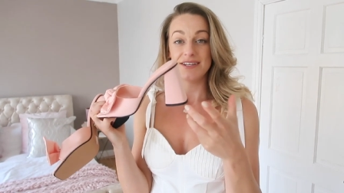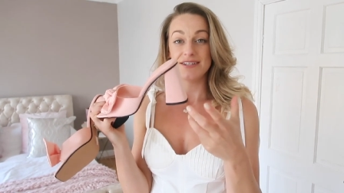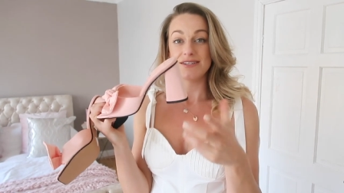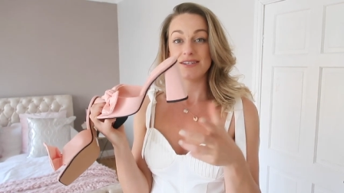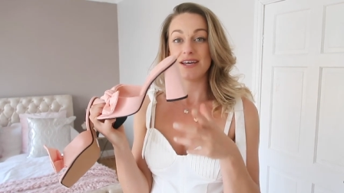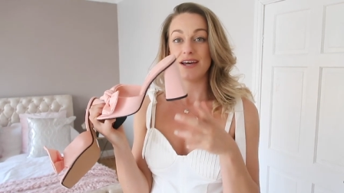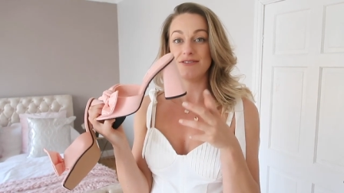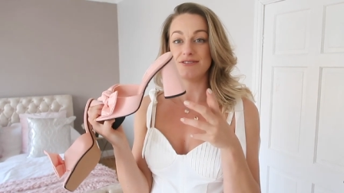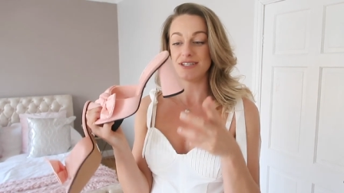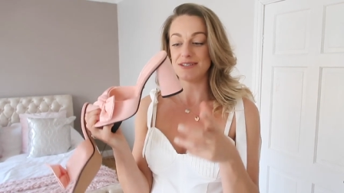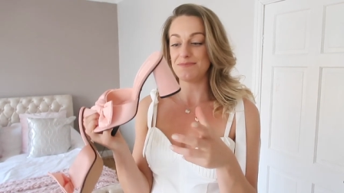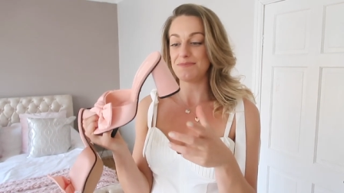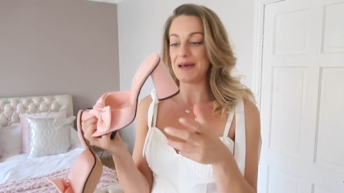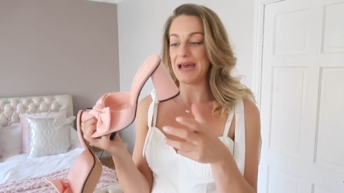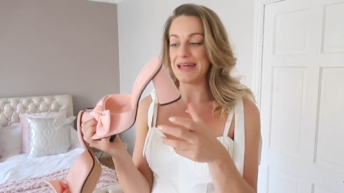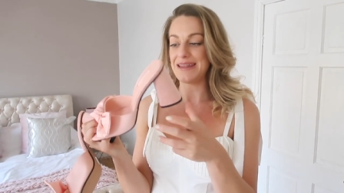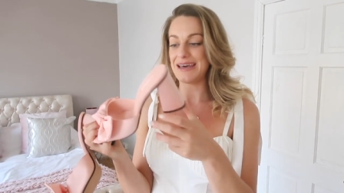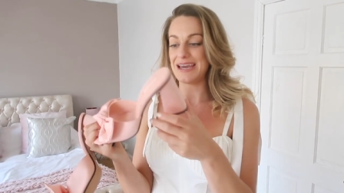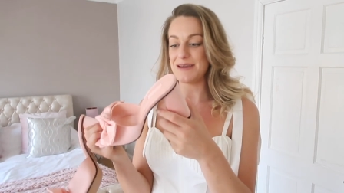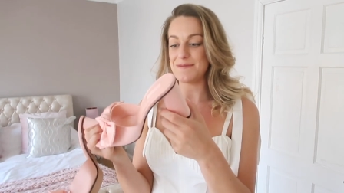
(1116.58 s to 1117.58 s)
So just
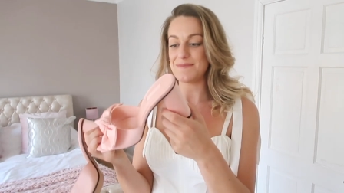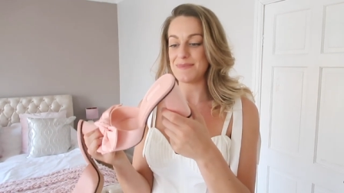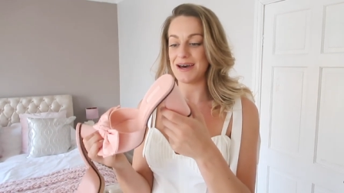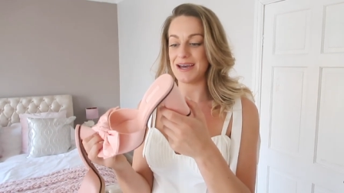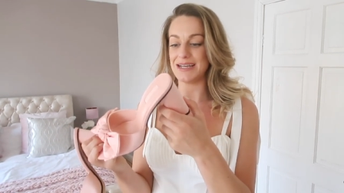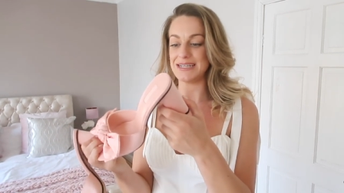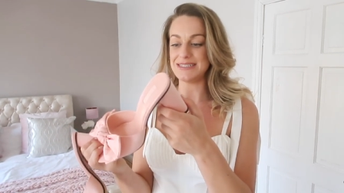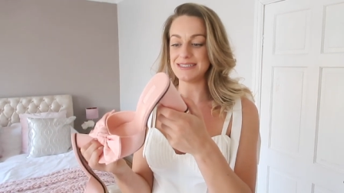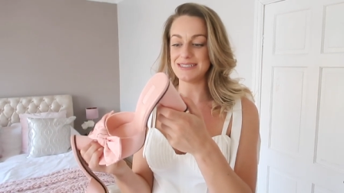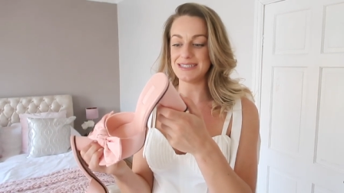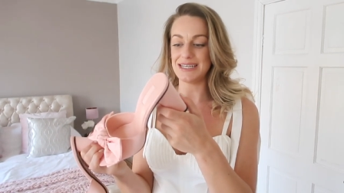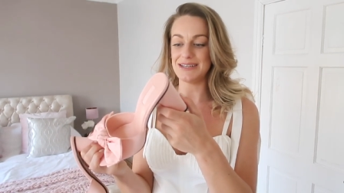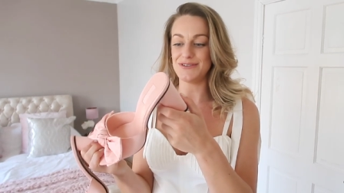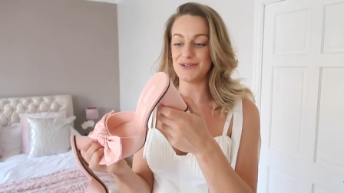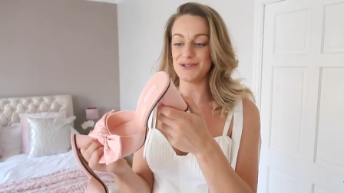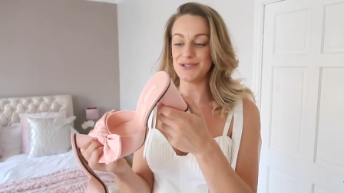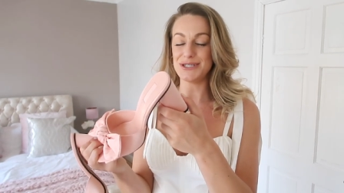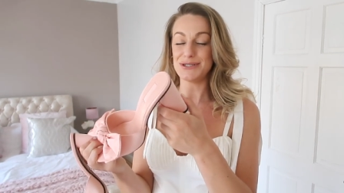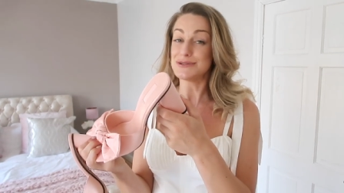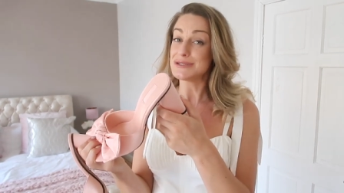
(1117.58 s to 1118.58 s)
bear that in mind. If
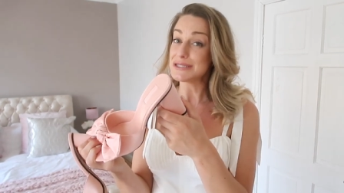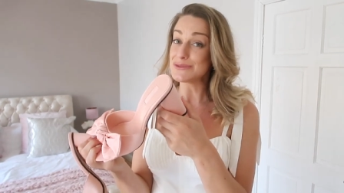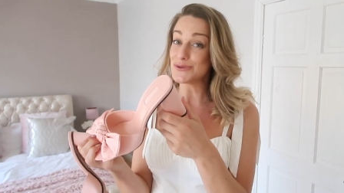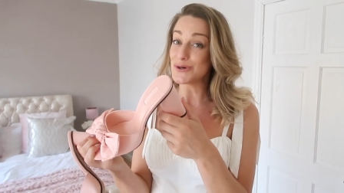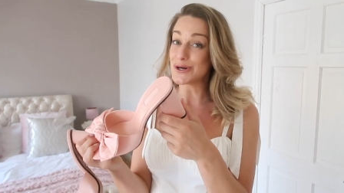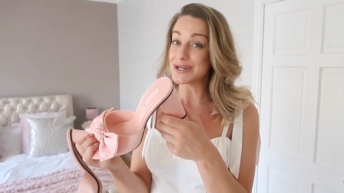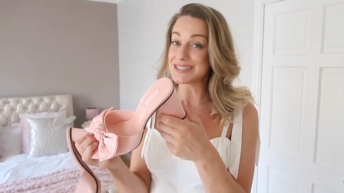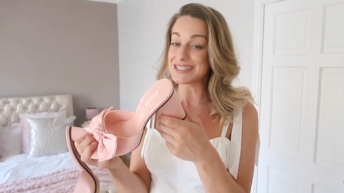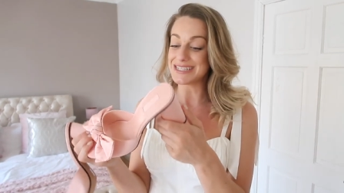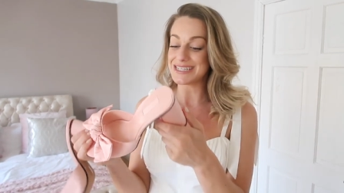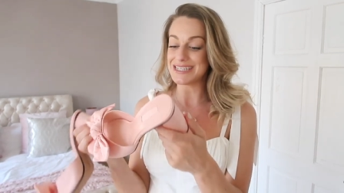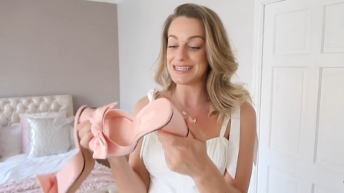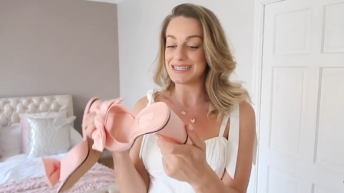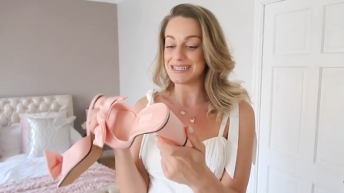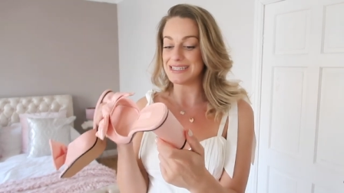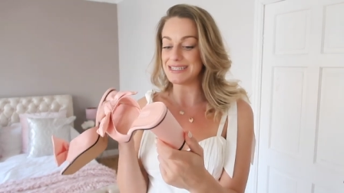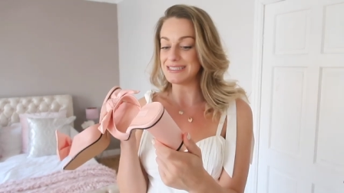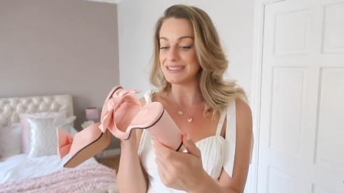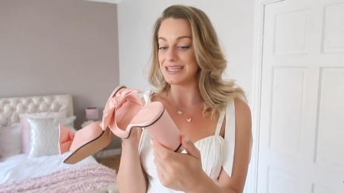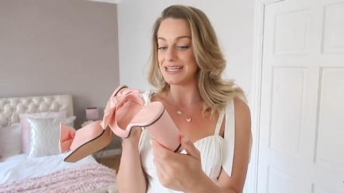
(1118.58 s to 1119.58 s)
you're used to walking in
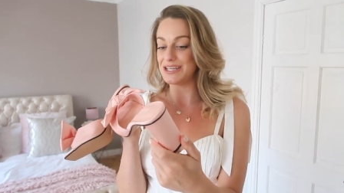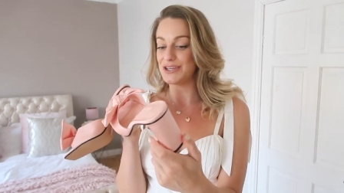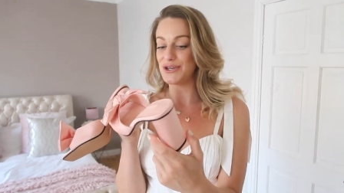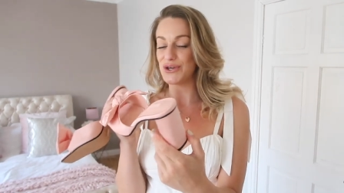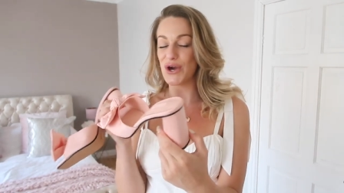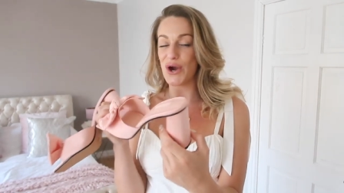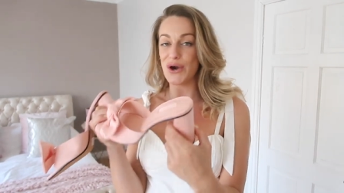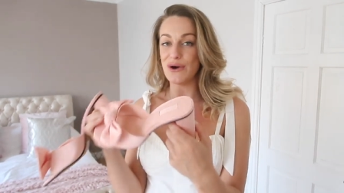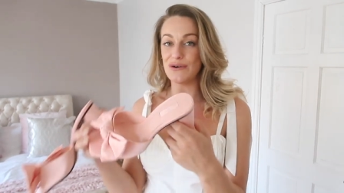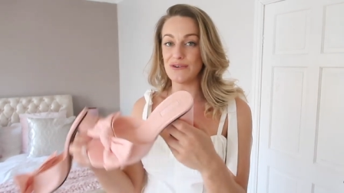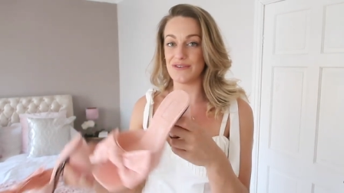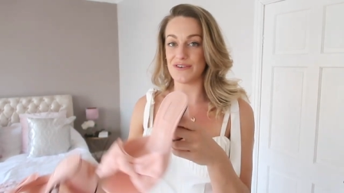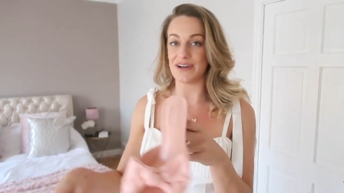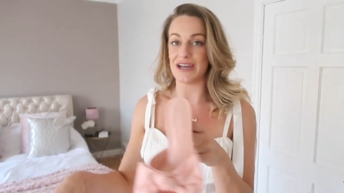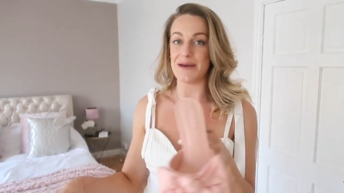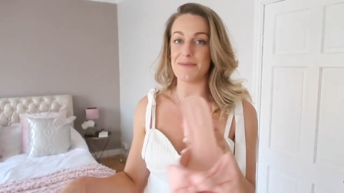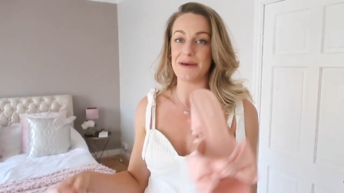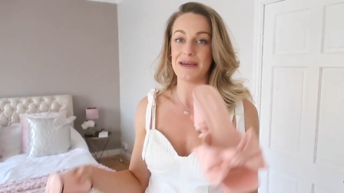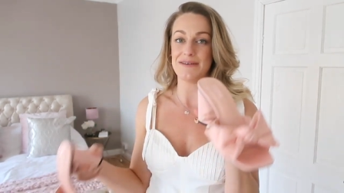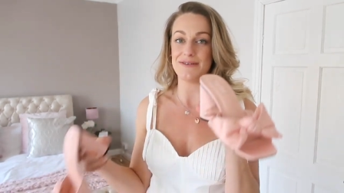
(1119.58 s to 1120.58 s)
heels, then go for
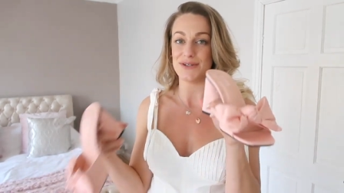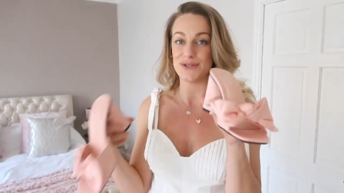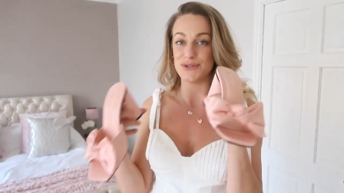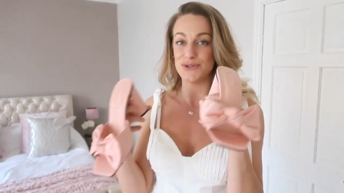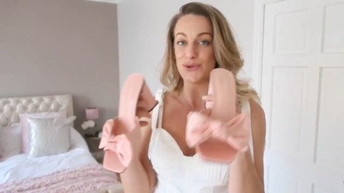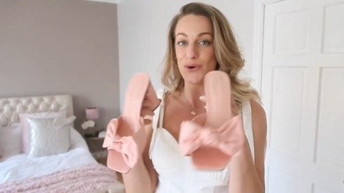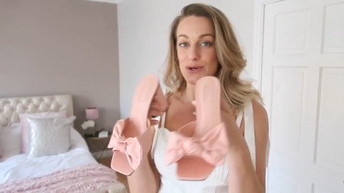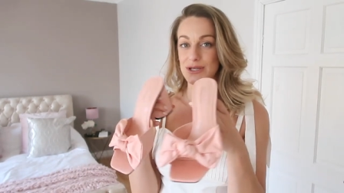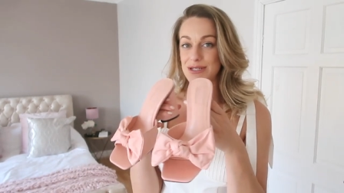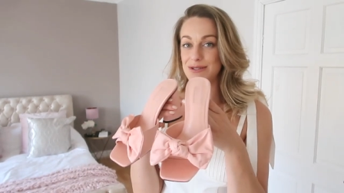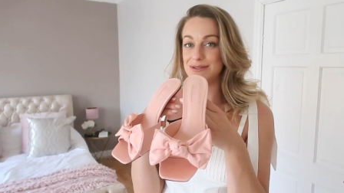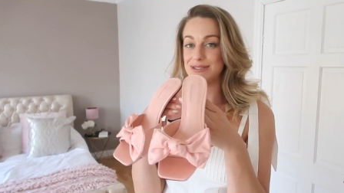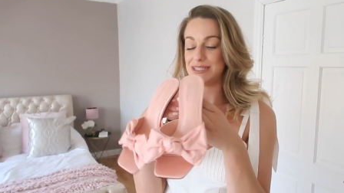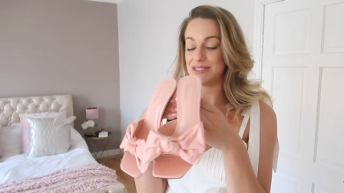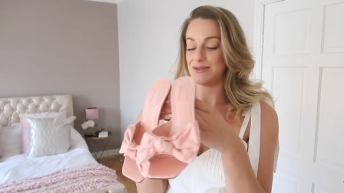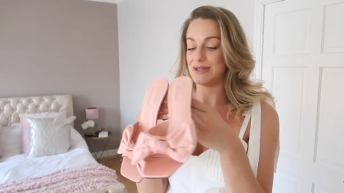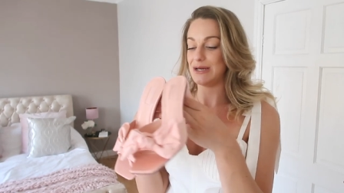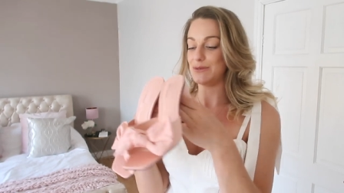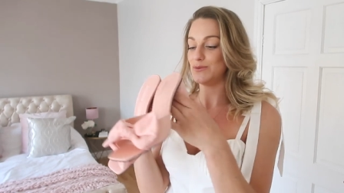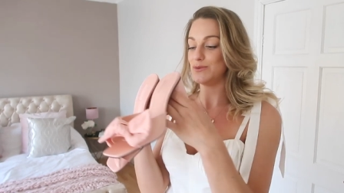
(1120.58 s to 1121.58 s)
it. But if you're not used
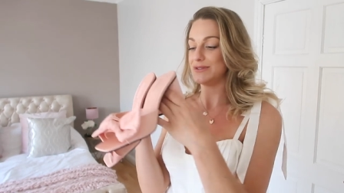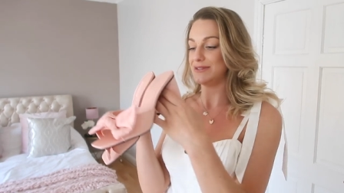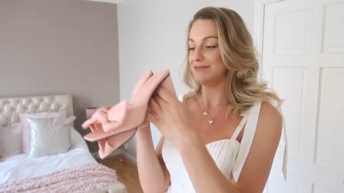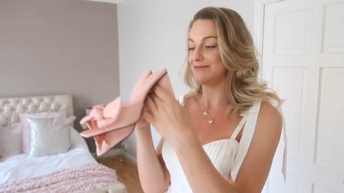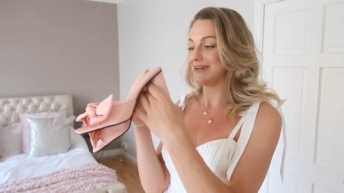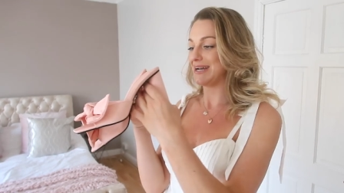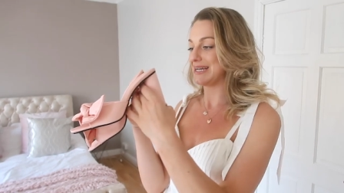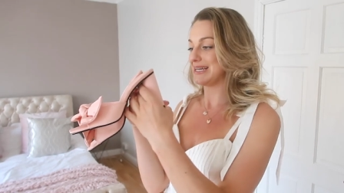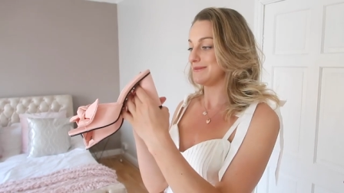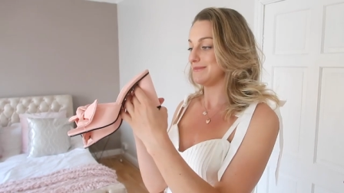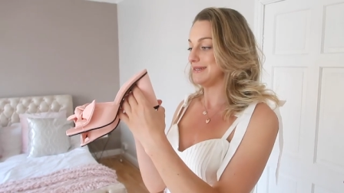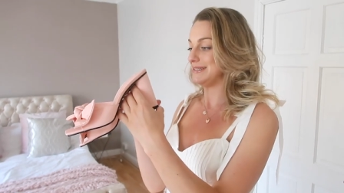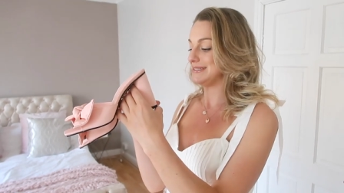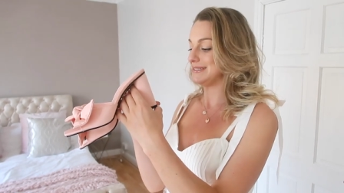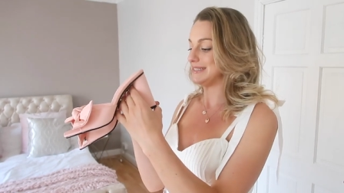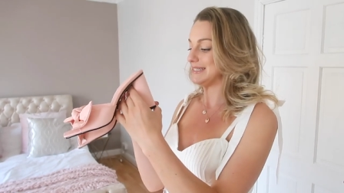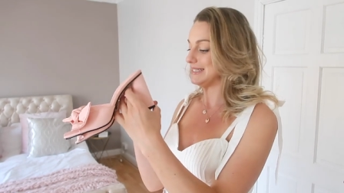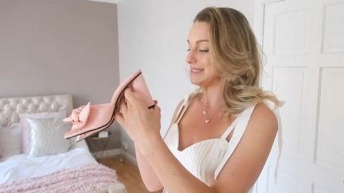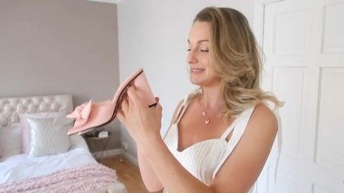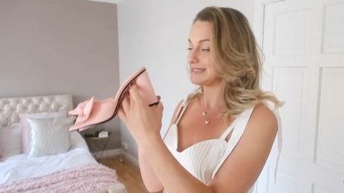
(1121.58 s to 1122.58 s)
to it, I wouldn't recommend
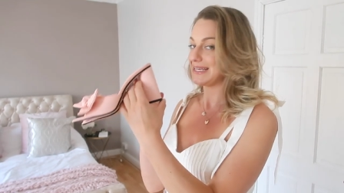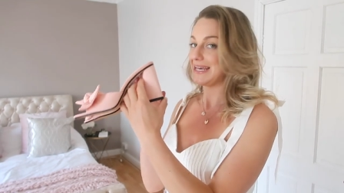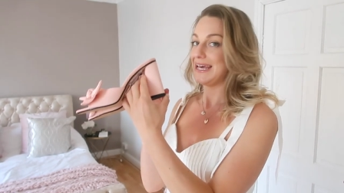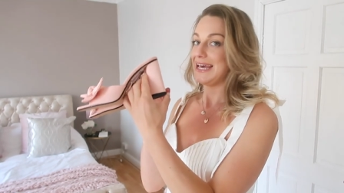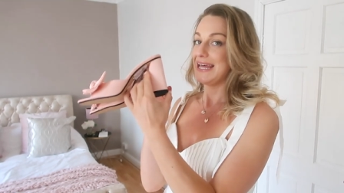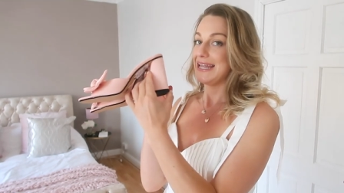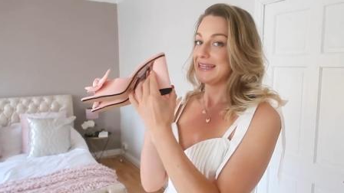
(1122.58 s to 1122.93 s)
these.